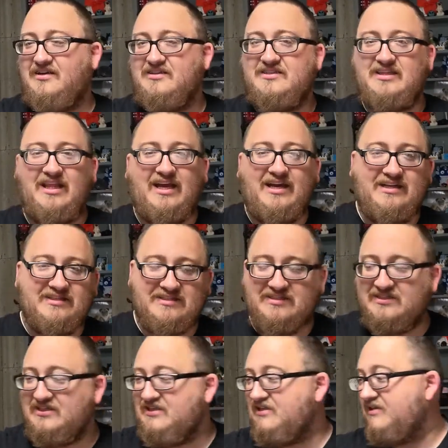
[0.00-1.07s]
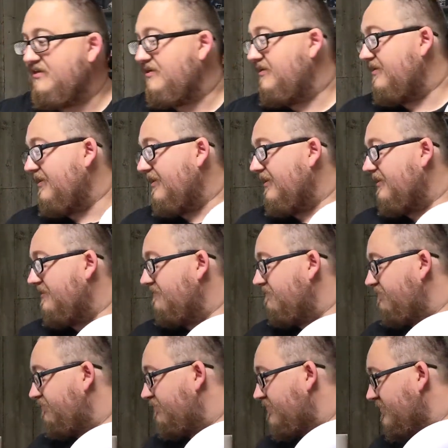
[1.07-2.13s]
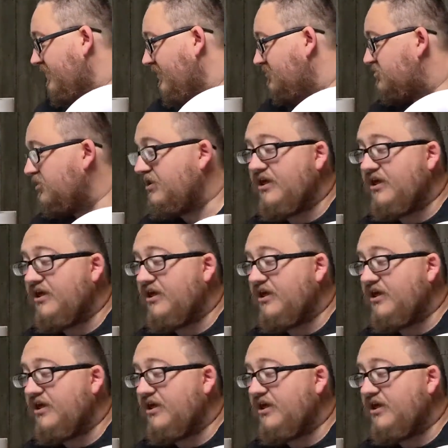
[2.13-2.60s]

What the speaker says: slides so